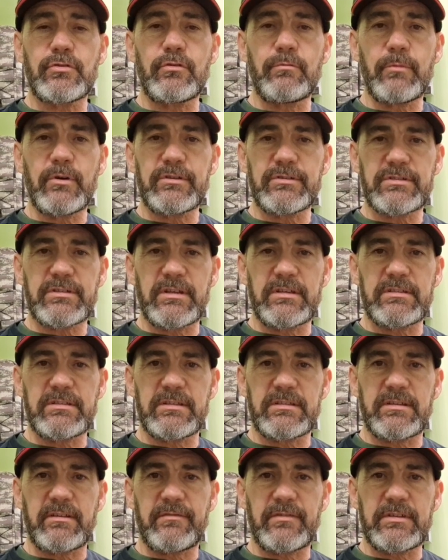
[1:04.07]
too much
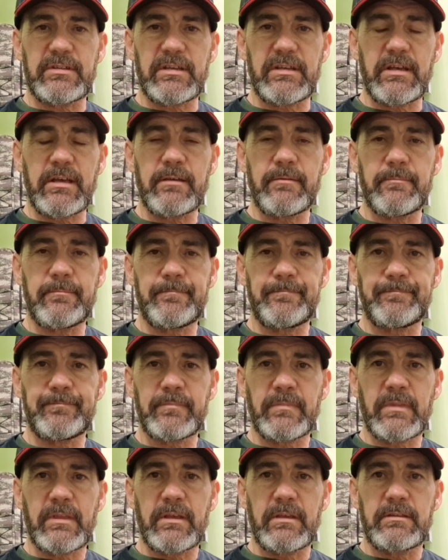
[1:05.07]
sensitivity,
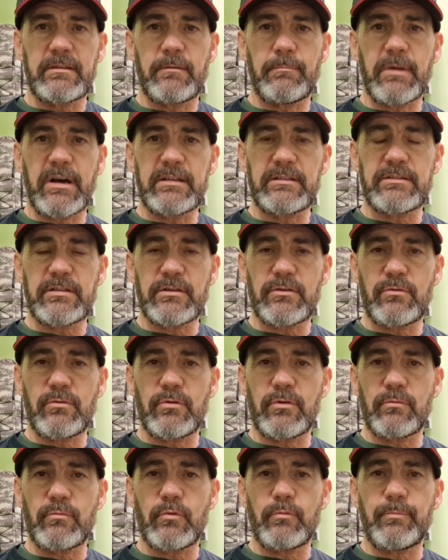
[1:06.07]
the
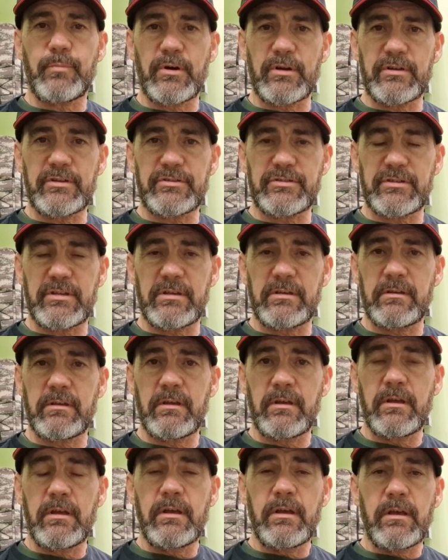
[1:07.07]
Manticore will punish you,
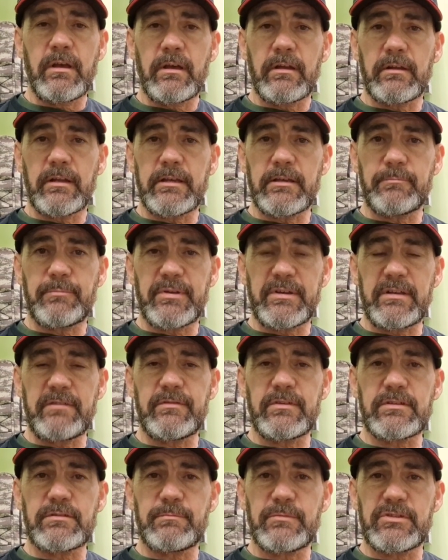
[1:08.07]
like
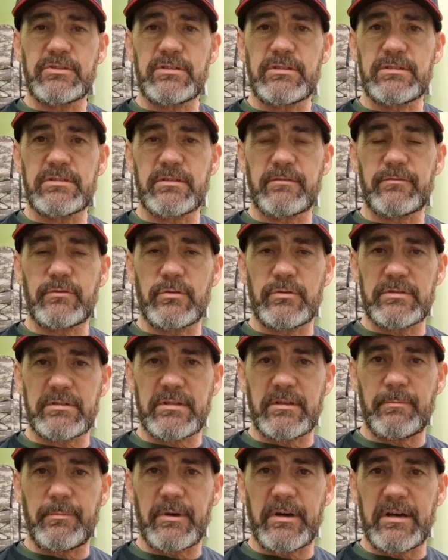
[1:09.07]
previous machines I've used
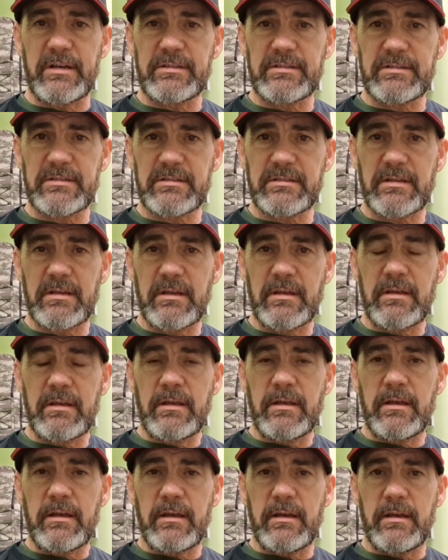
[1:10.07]
in the past,
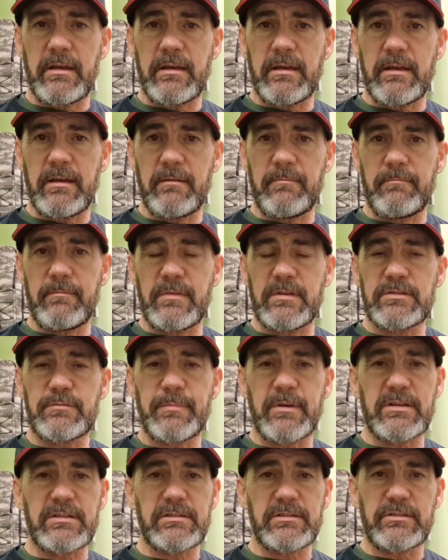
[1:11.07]

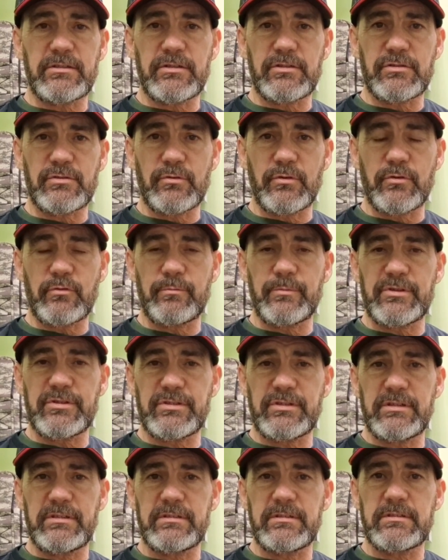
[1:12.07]
especially to sorrel
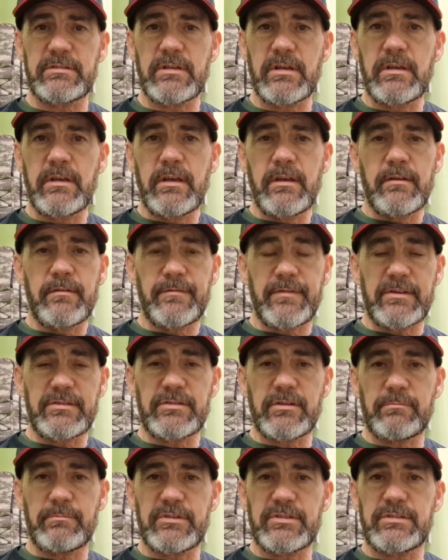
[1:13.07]
machines,
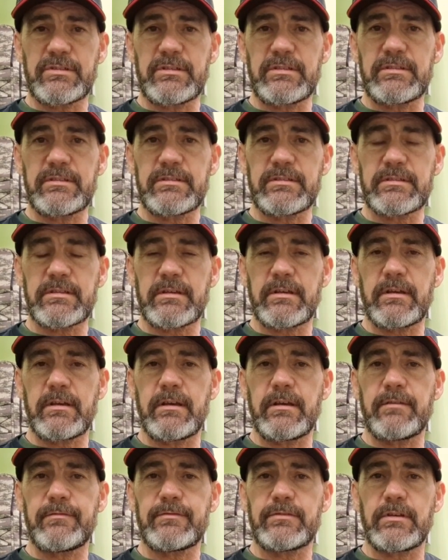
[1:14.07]
fisher machines.
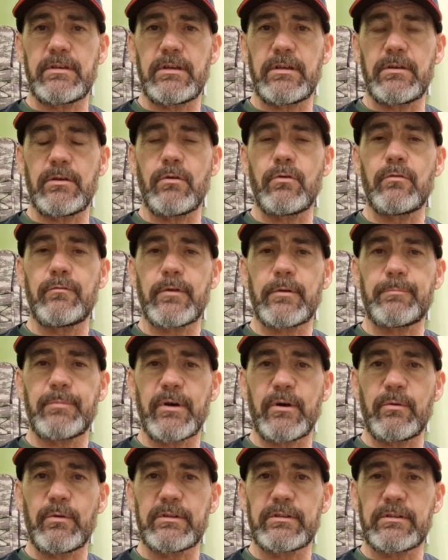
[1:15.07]
If you
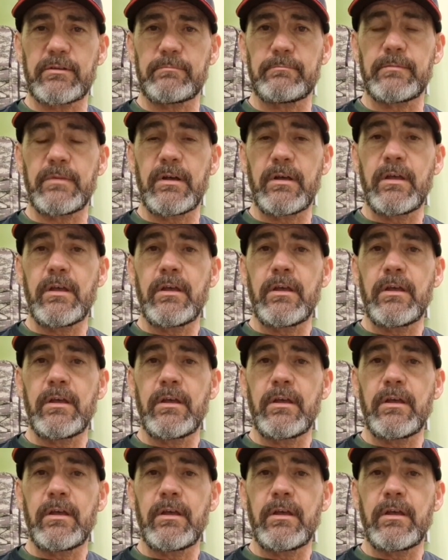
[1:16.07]
overpowered them